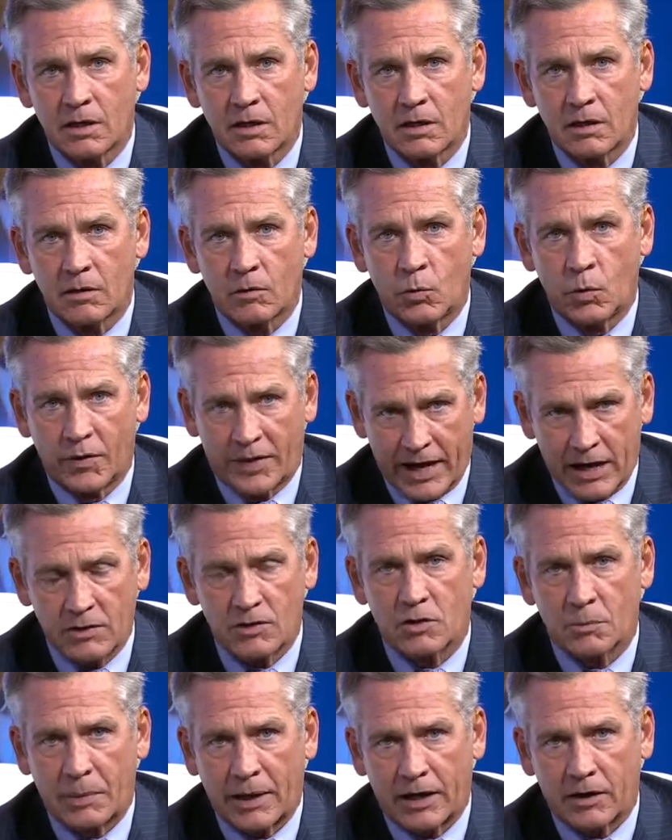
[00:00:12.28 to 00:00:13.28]
without
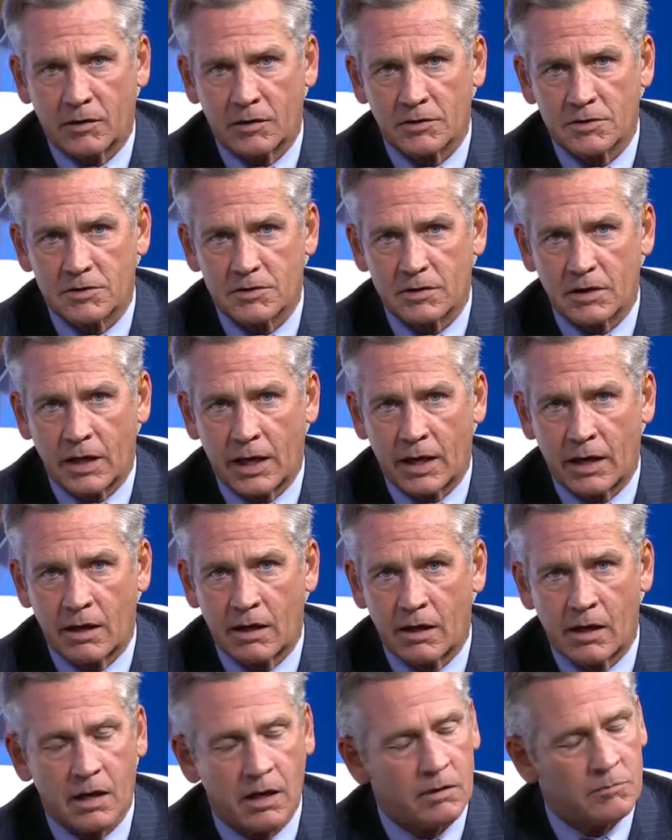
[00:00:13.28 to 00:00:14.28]
your parents
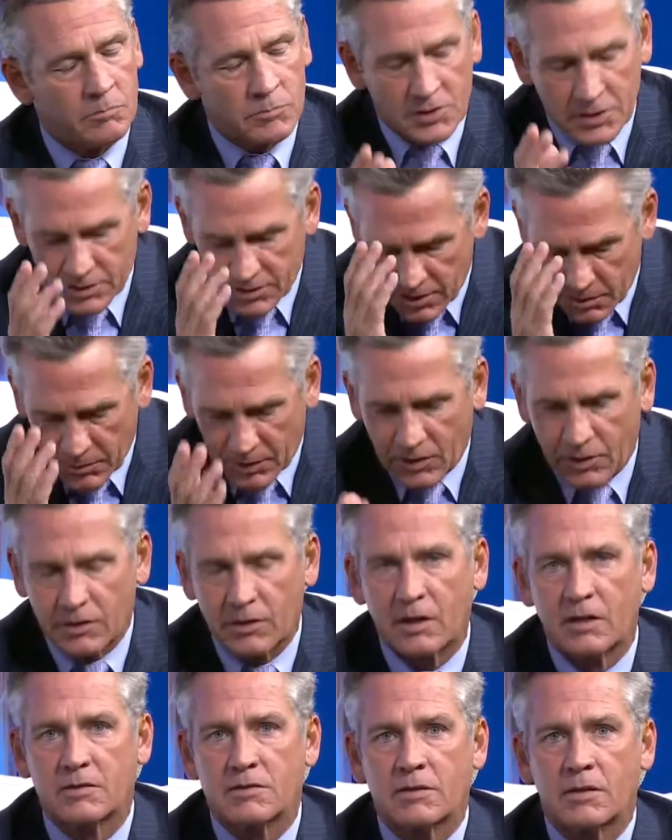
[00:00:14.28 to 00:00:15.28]
and eh, eh, just some of the
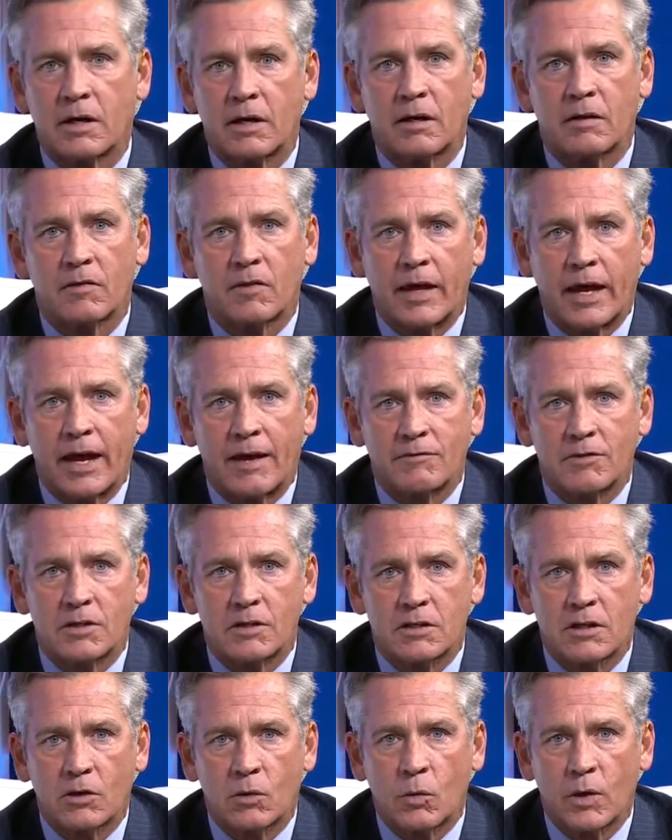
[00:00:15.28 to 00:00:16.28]
things that they have to
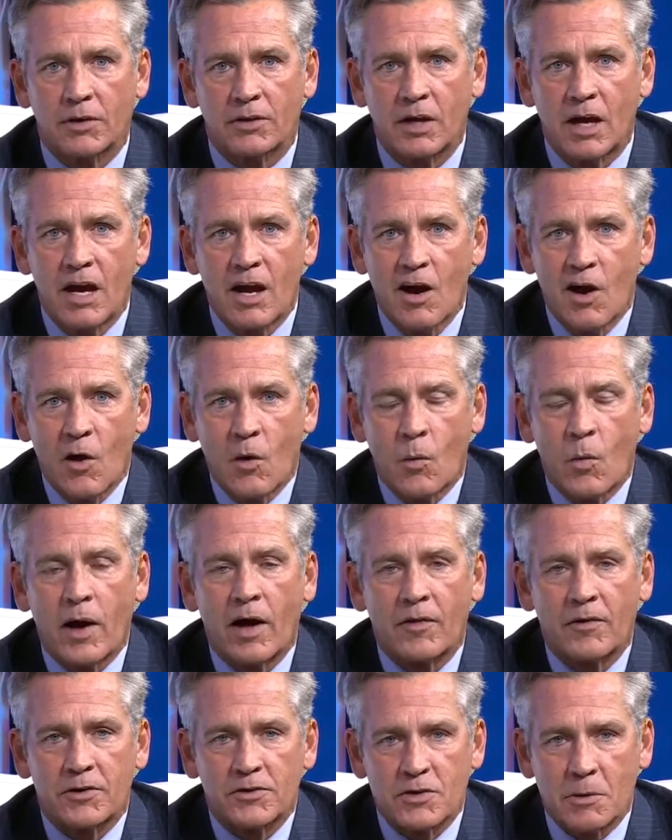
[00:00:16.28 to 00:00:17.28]
deal with.
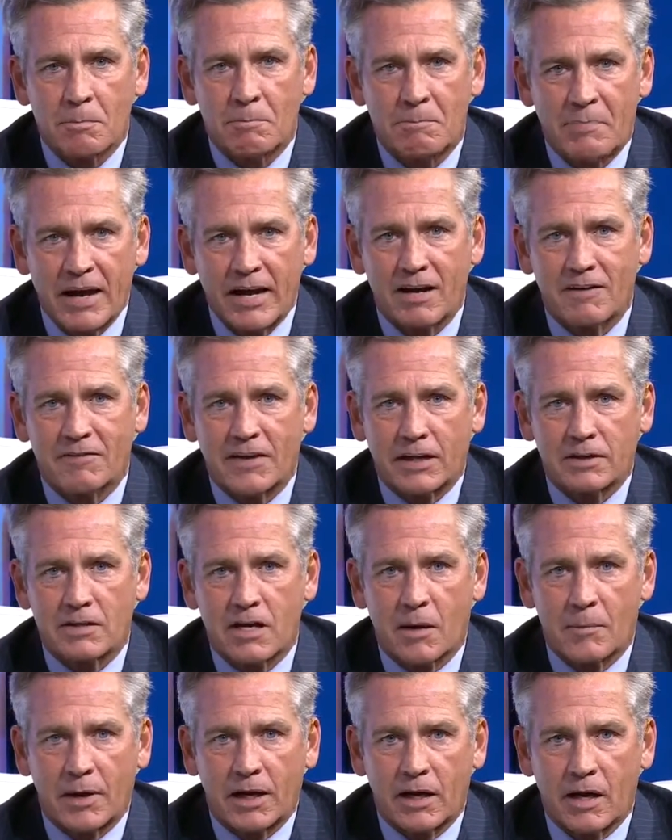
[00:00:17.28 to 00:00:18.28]
Well, there's a big event
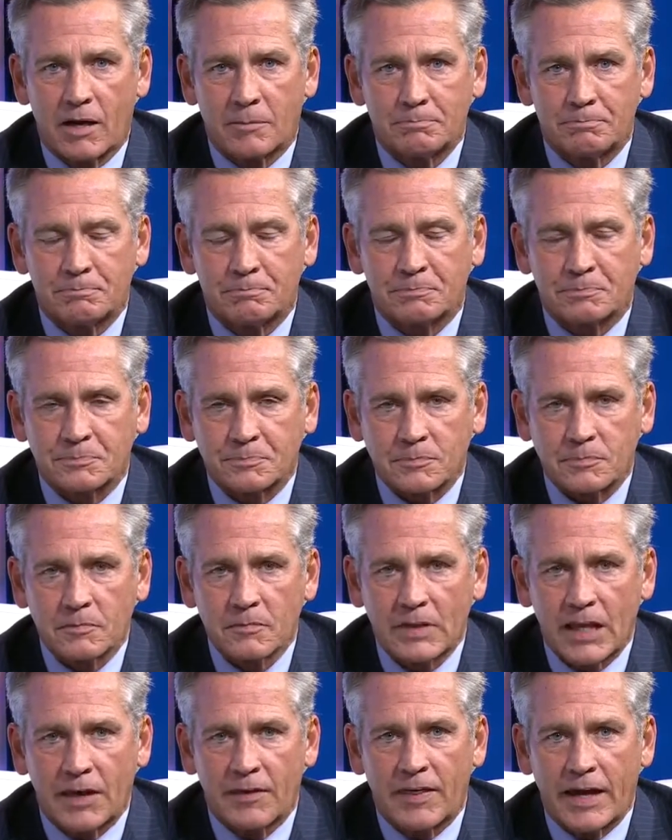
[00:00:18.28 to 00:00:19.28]
coming up
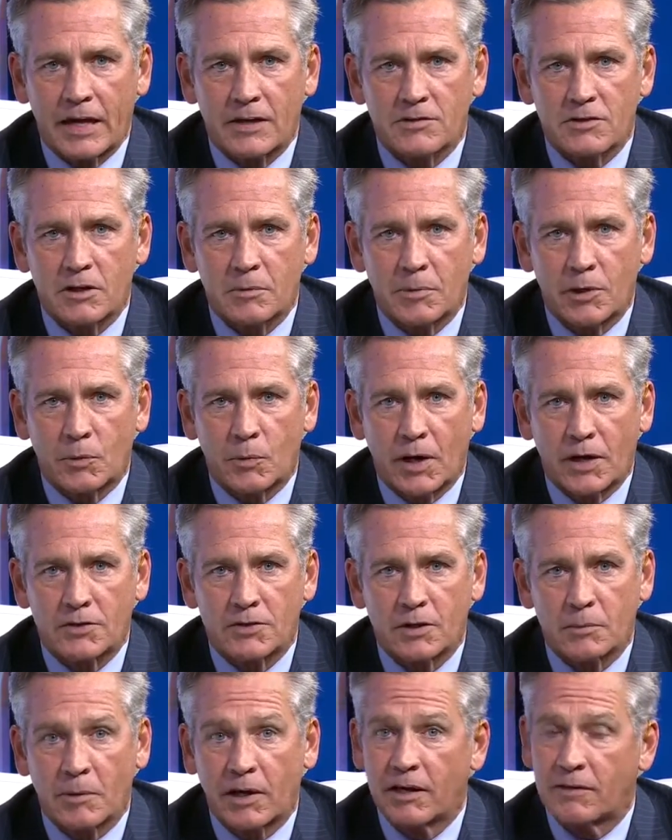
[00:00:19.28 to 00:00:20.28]
that is going to be
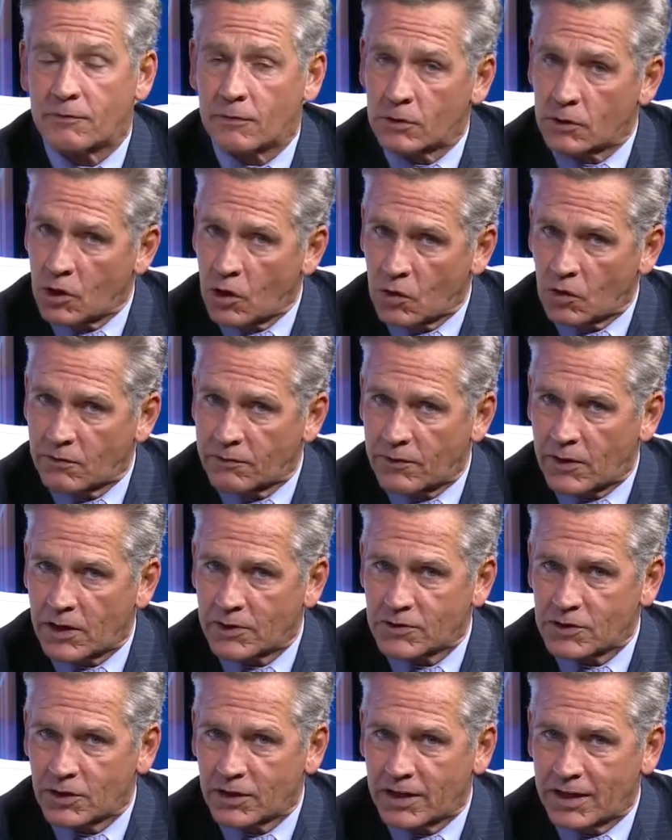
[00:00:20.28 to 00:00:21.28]
raising money for local
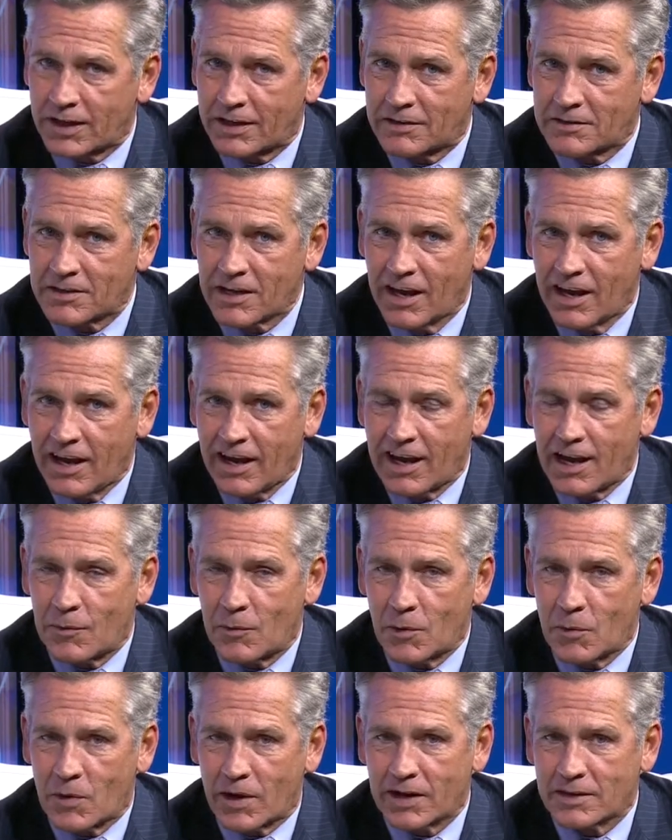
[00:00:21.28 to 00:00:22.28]
foster kids, and
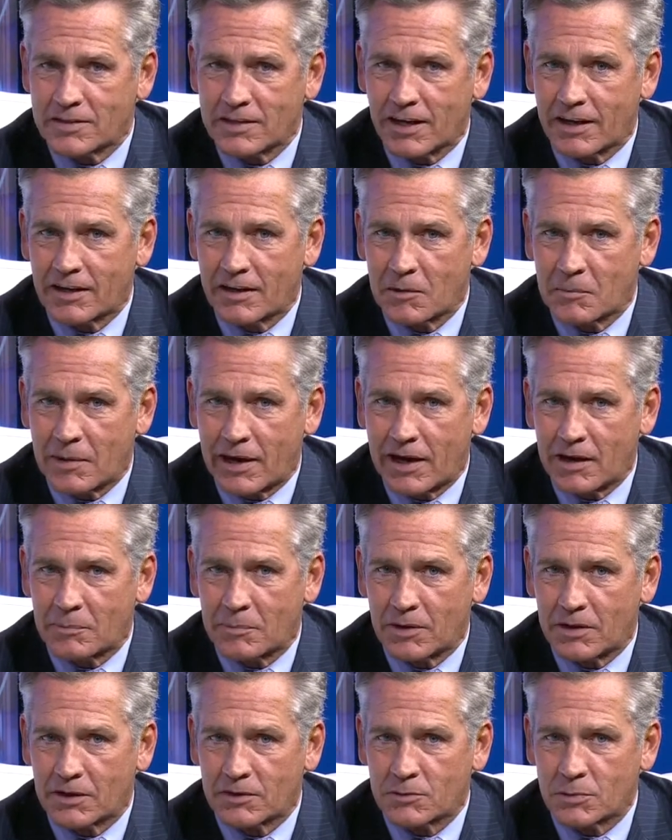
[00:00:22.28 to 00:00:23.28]
we want to tell you about it
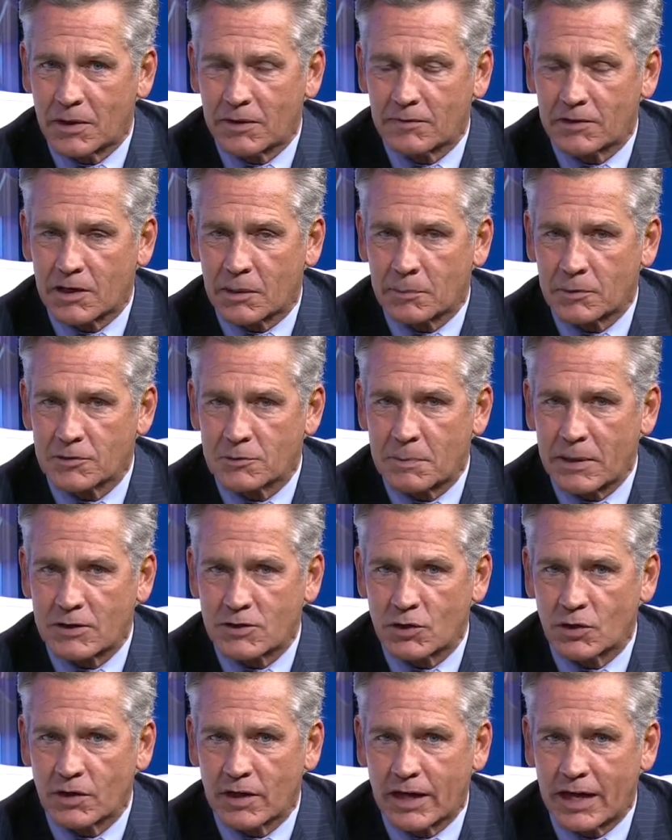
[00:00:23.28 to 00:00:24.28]
because we have a couple
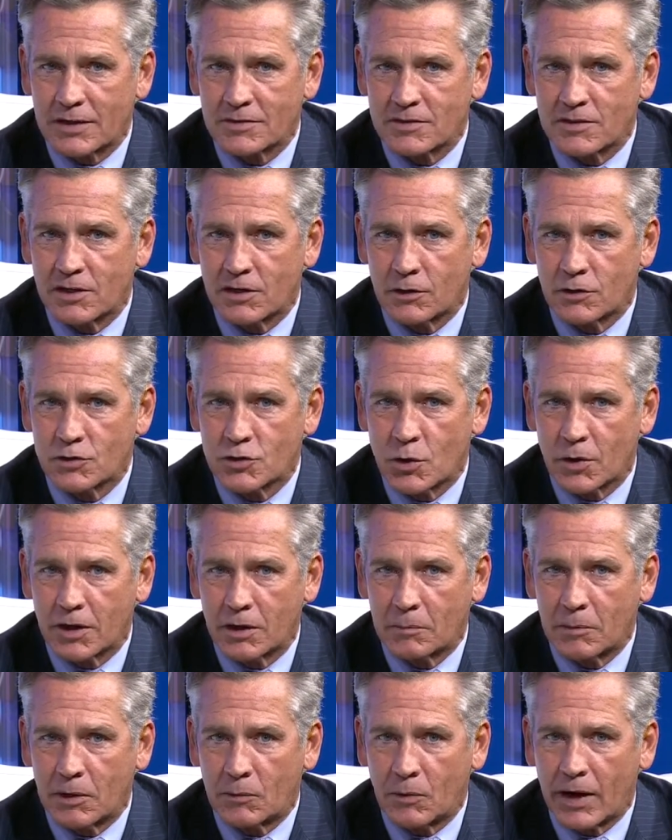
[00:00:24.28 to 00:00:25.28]
special guests here
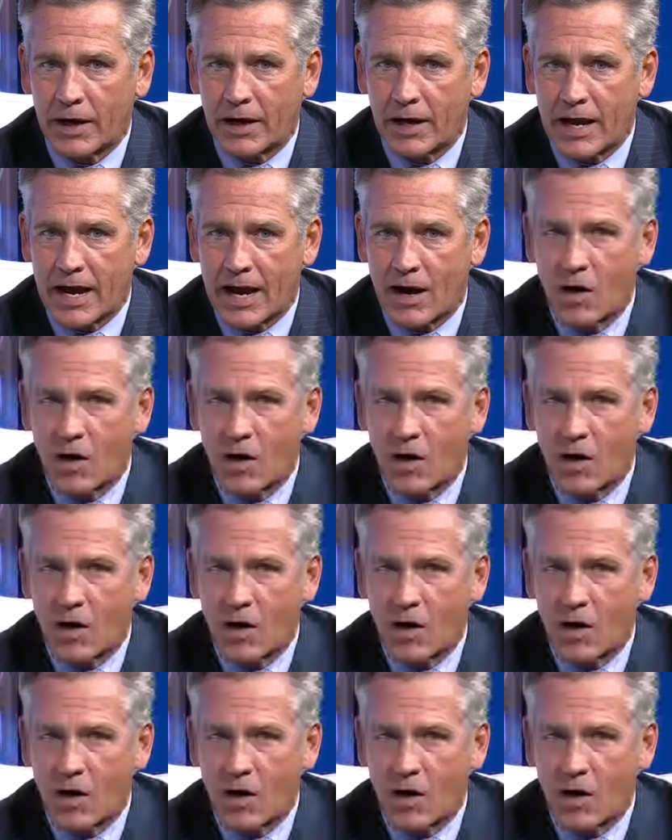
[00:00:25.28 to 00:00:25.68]
joining me right now.